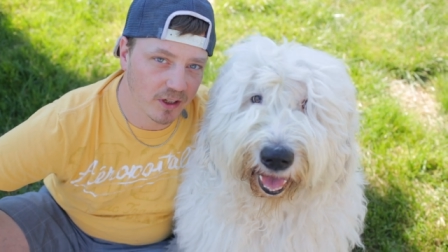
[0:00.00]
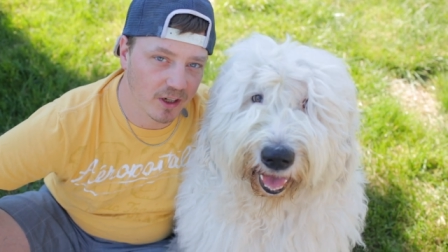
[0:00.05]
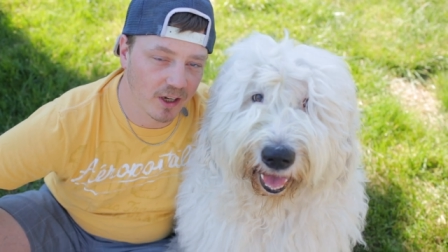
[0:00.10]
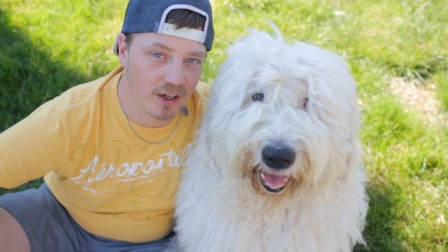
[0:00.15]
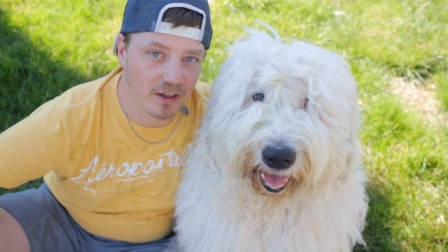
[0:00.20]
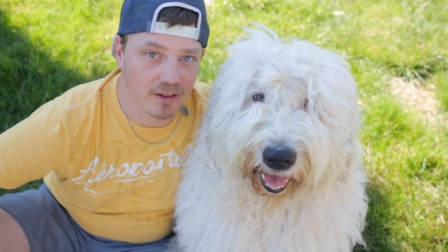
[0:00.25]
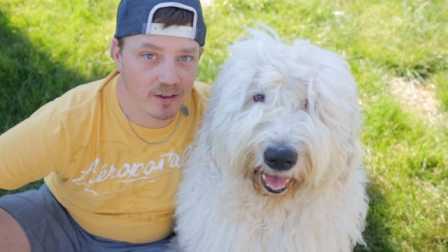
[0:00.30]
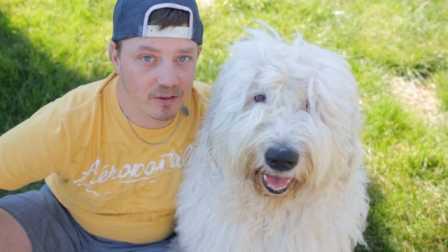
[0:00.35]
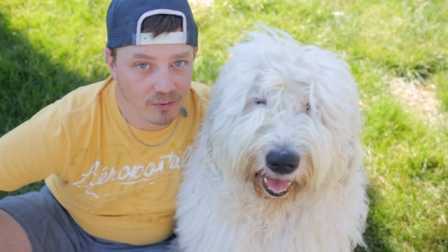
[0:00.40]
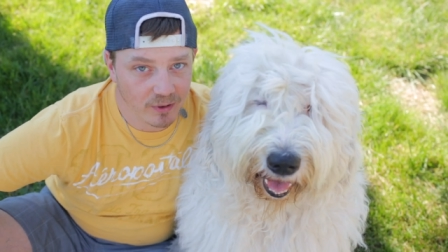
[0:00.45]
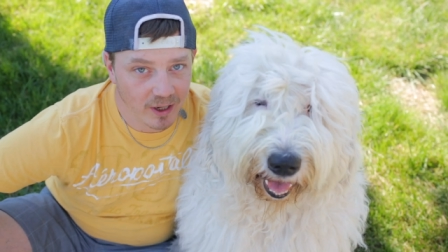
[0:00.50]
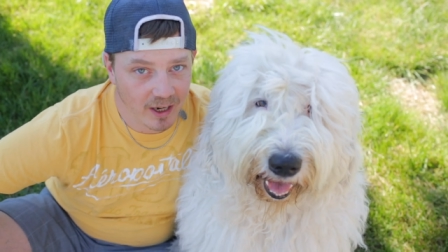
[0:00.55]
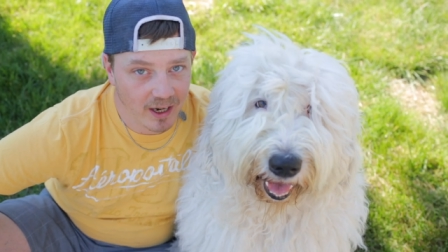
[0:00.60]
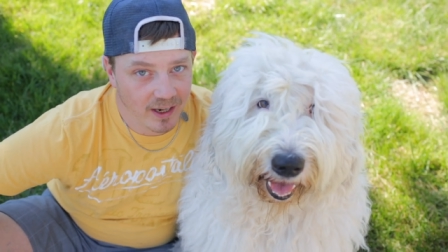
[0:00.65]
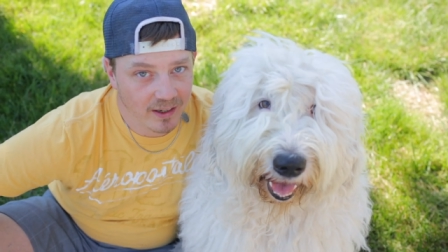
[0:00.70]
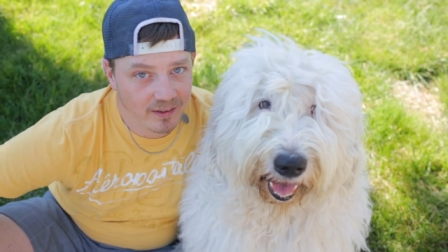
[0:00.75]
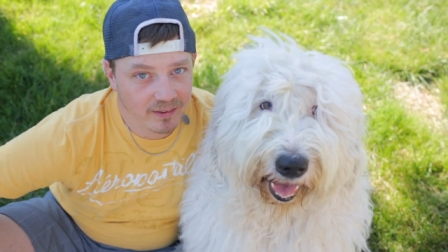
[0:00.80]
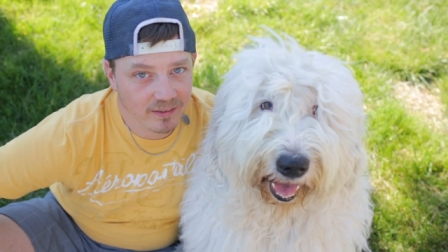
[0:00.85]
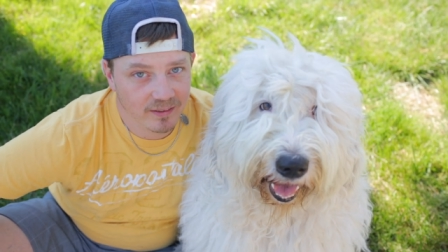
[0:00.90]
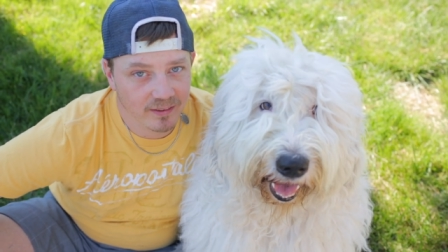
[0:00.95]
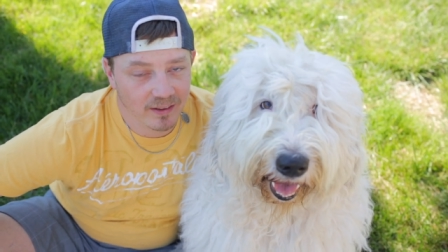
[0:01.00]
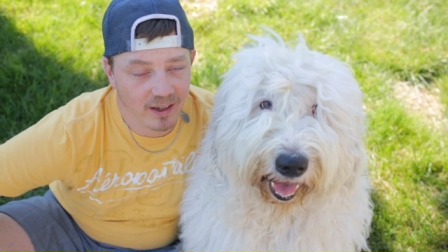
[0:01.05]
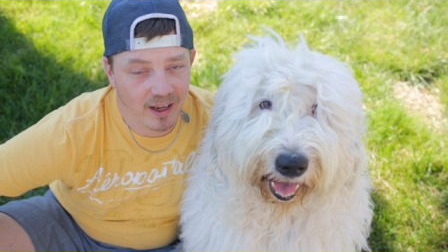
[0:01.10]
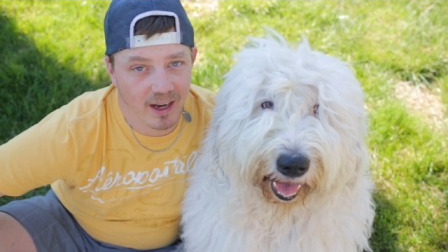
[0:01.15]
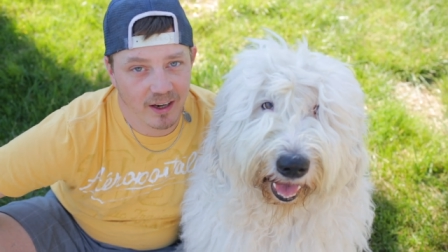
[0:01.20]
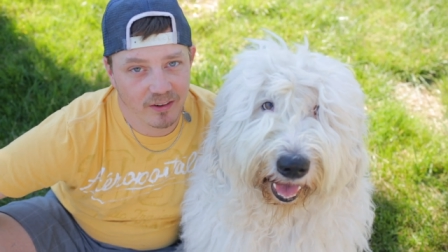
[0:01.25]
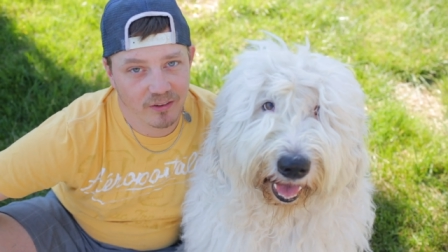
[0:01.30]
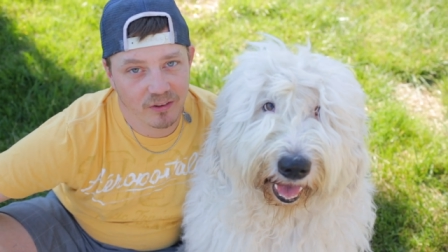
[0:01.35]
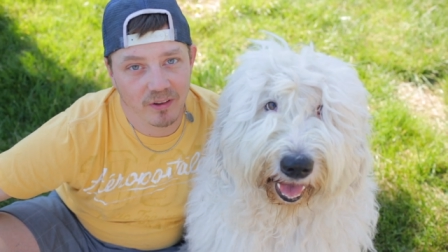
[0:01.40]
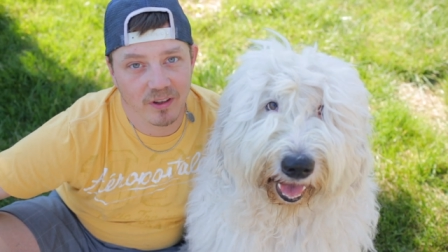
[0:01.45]
and grass
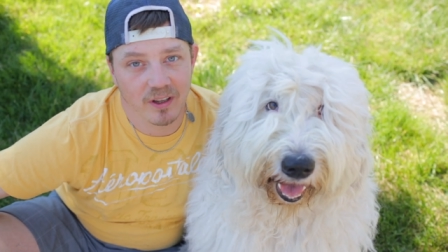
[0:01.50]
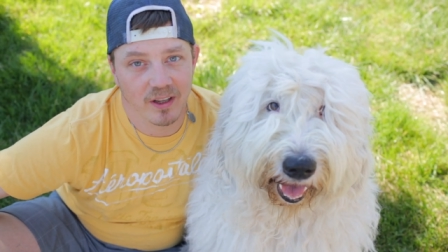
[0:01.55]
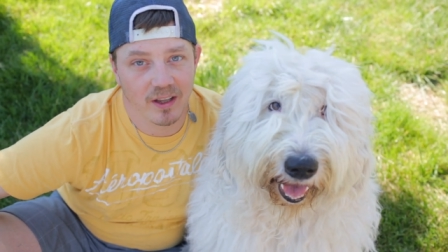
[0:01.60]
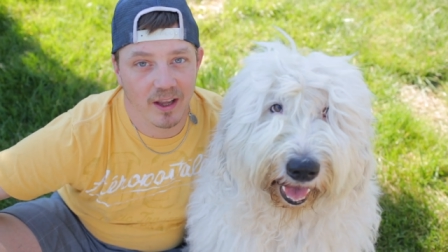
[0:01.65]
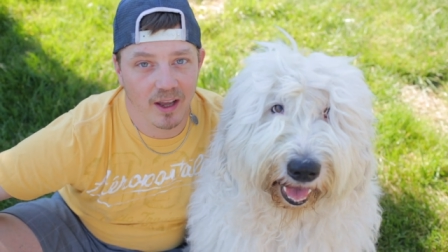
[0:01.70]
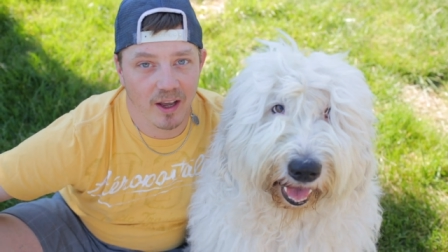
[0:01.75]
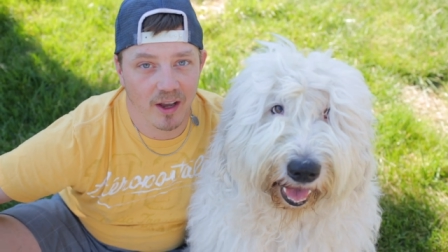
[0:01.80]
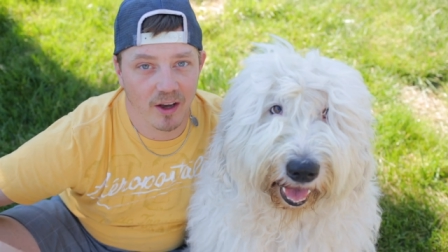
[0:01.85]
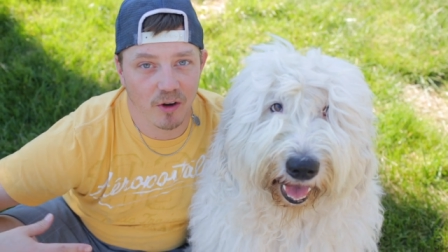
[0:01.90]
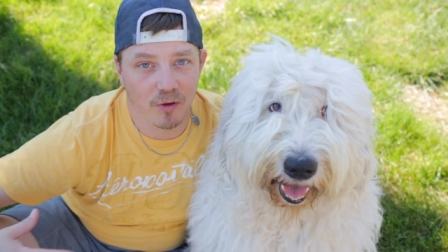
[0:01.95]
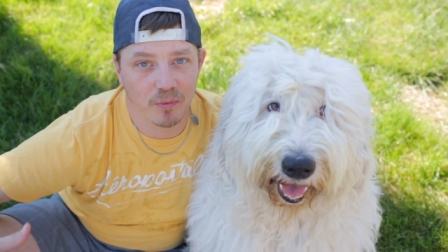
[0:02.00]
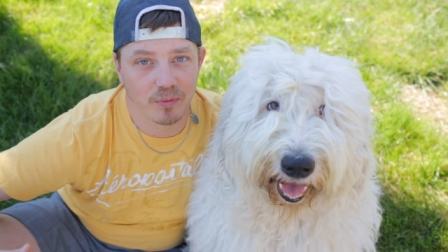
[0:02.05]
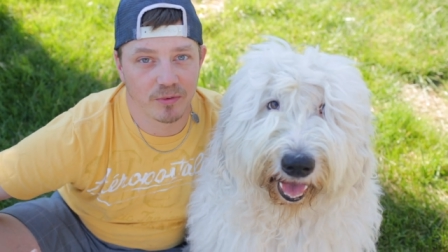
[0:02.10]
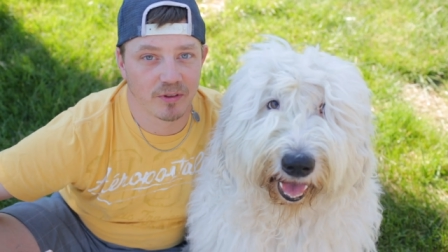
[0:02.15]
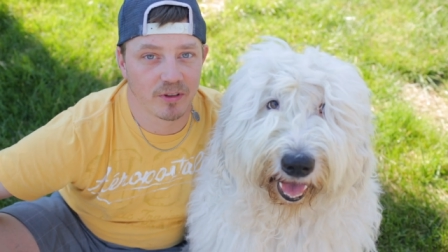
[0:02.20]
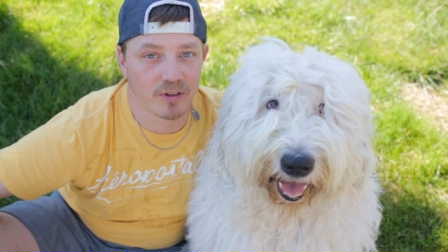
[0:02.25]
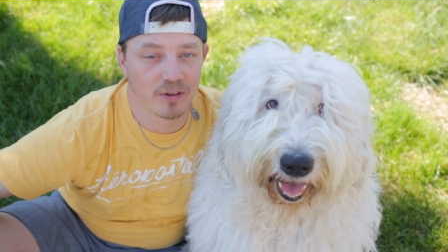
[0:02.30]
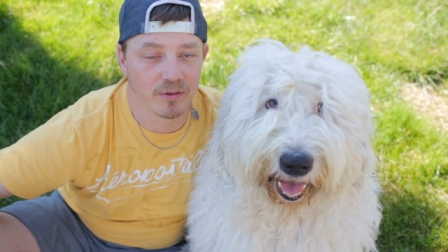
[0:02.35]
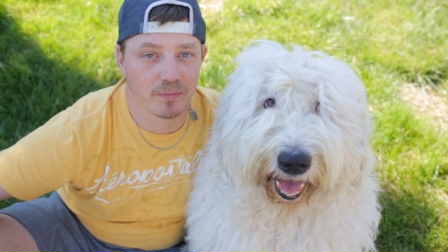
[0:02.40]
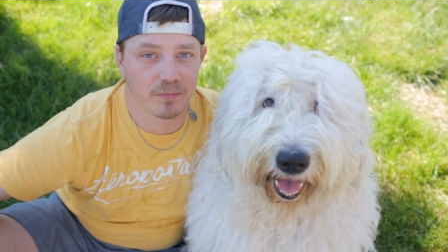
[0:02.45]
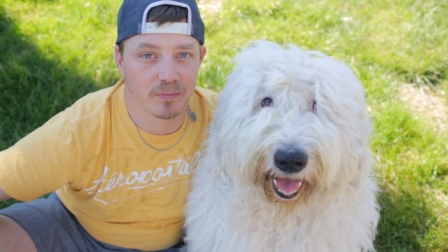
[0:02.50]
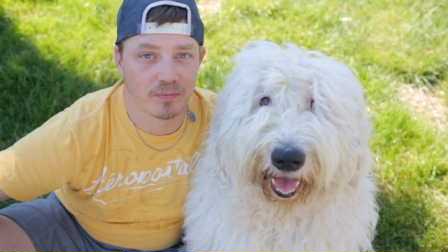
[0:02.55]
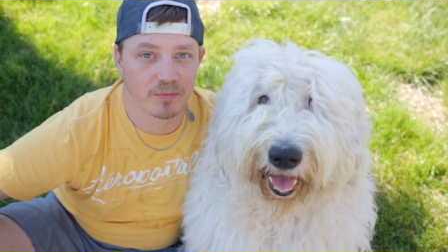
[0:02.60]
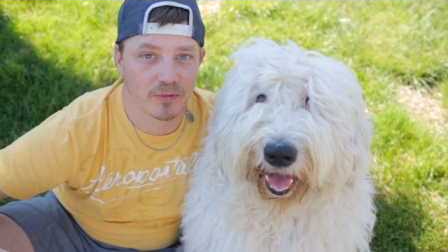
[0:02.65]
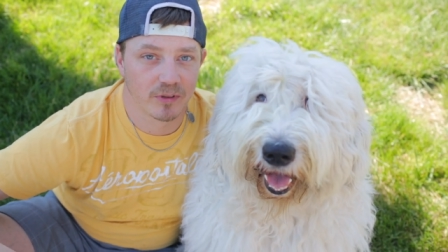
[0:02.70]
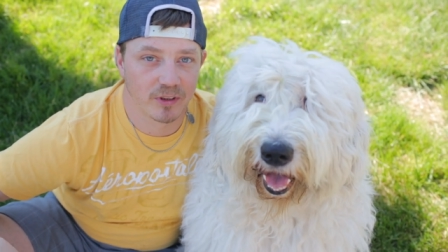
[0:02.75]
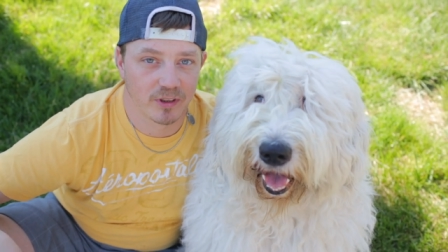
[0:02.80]
actually helps them